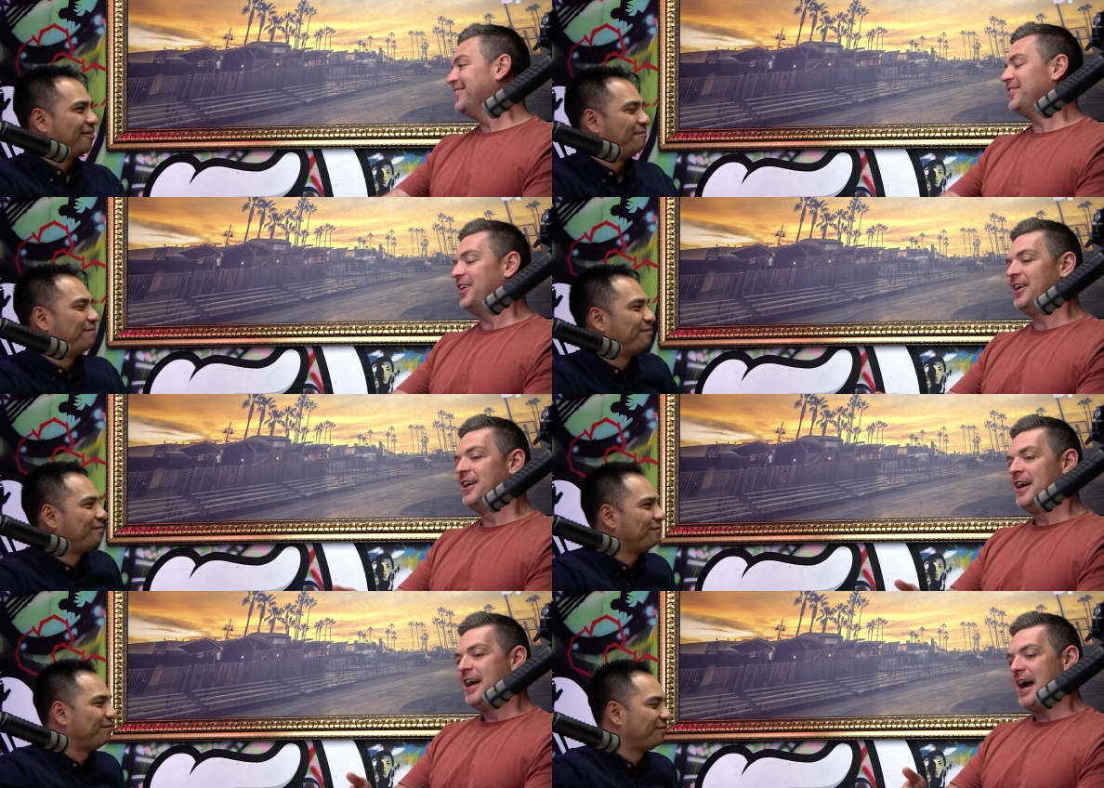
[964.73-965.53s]
Speaker 1: So,
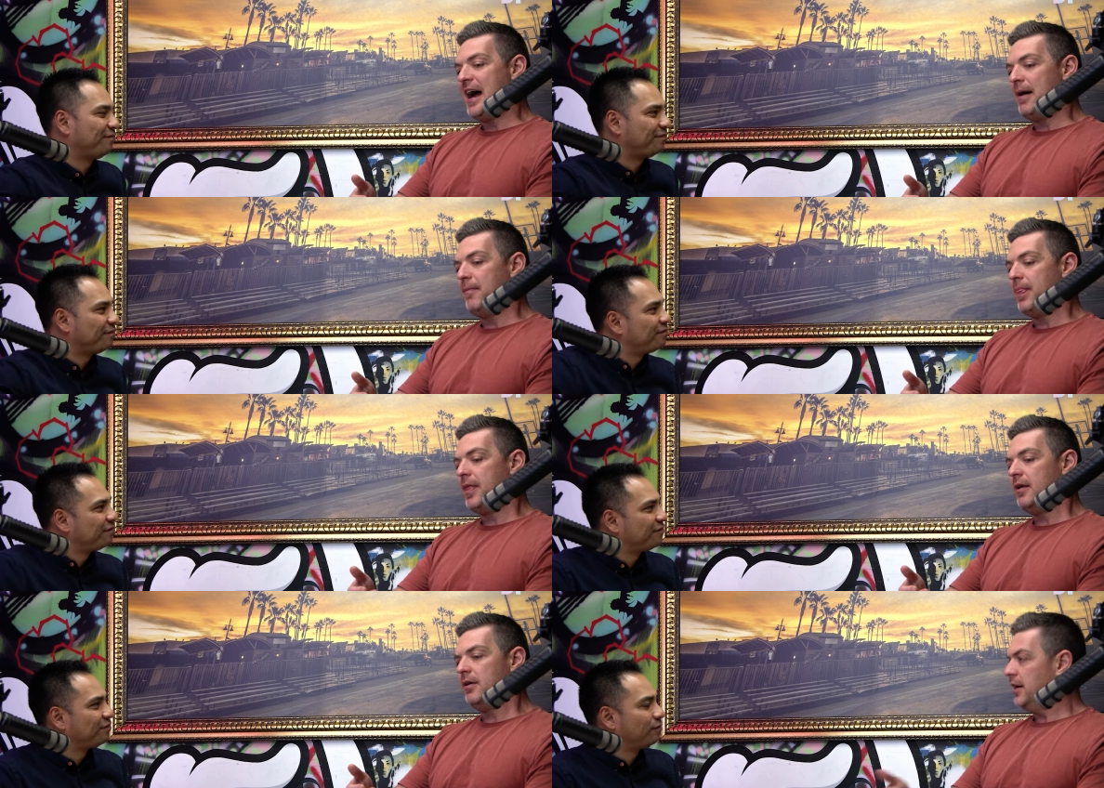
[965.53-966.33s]
um,
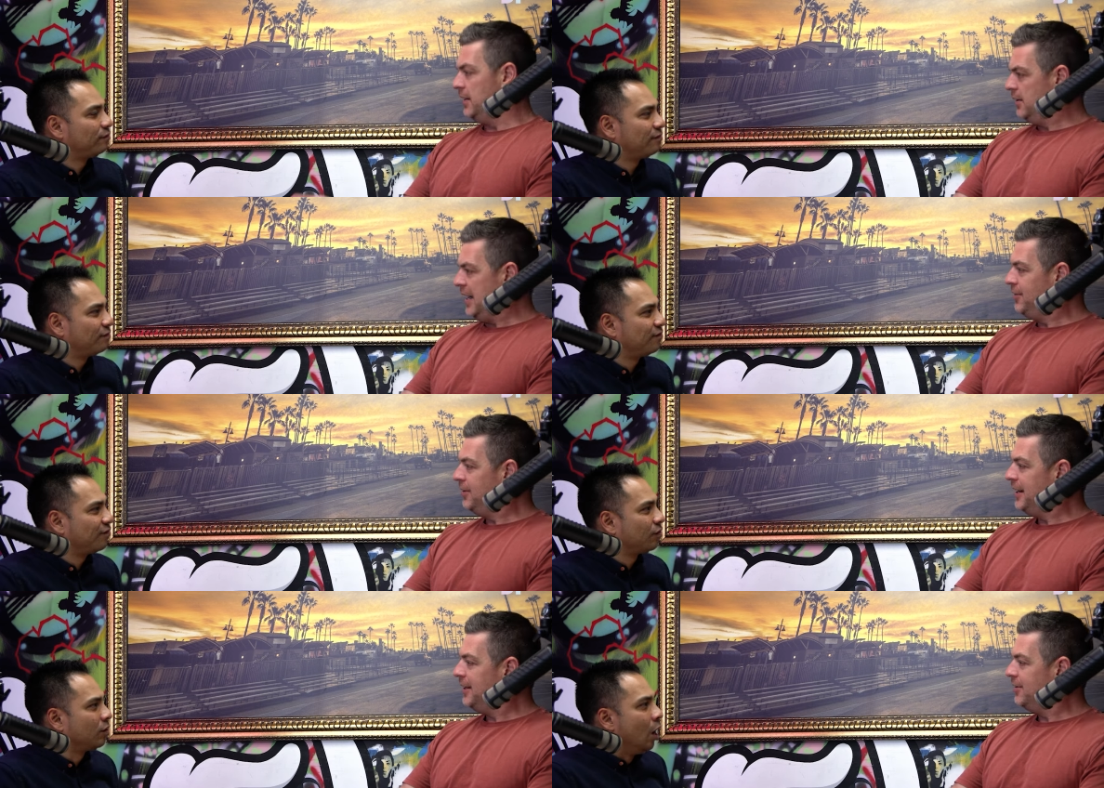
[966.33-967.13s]
uh, are you a
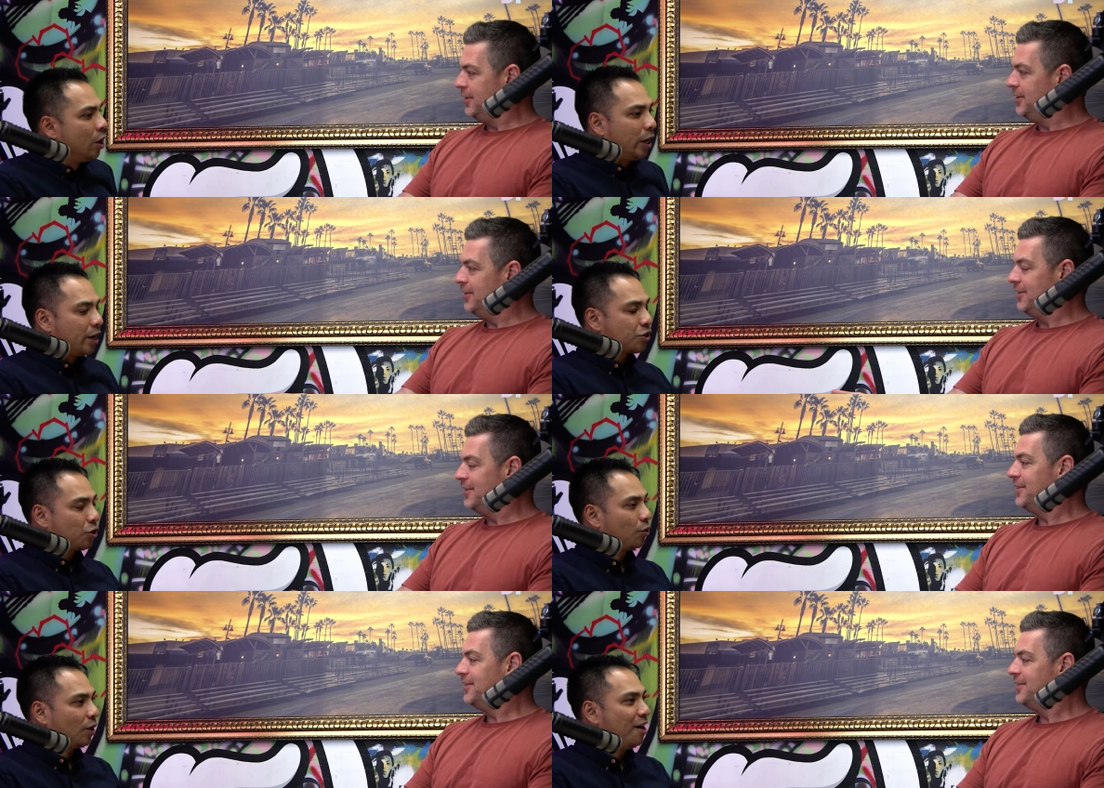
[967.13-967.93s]
accountant? Yeah.
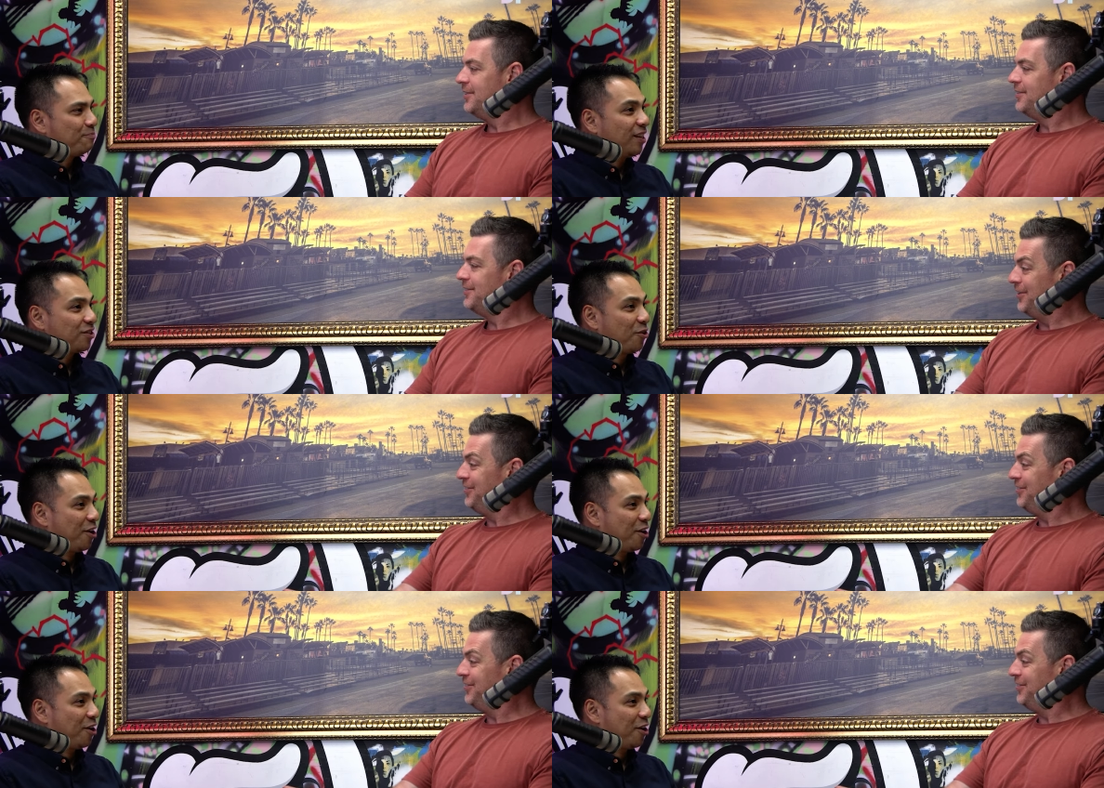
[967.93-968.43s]
So um, that's a